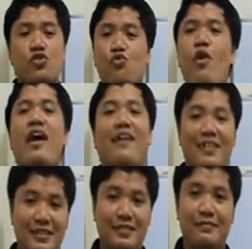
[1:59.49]

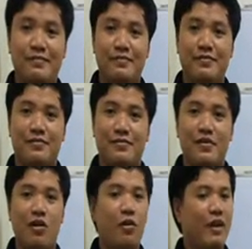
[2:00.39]
squares
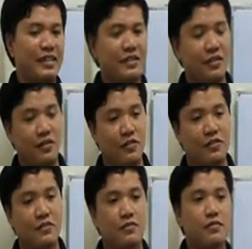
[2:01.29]
or
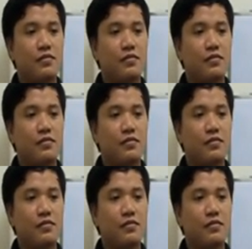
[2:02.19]
rectangles.